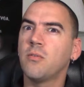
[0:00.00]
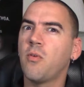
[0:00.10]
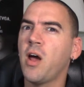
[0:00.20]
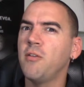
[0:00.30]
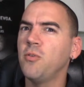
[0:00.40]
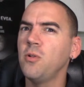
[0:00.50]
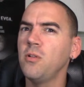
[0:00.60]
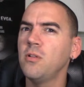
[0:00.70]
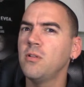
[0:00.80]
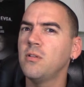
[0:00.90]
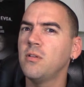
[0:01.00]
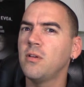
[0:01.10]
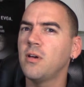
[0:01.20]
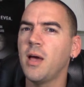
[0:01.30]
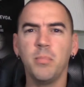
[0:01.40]
Rival?
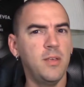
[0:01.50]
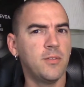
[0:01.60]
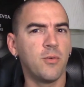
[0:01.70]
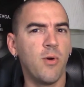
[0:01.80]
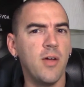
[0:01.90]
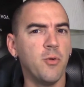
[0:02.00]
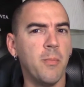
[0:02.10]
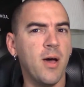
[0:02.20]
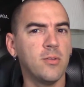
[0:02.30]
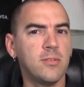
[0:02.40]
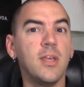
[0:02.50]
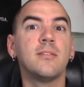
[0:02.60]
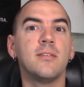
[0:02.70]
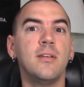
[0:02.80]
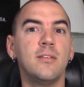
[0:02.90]
I believe it's a Rival mouse.
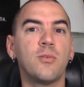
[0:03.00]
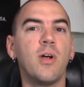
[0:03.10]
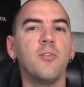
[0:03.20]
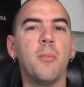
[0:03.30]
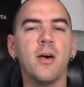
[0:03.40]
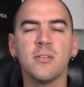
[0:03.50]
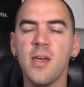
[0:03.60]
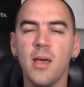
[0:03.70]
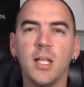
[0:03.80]
Yes, it is a Rival mouse.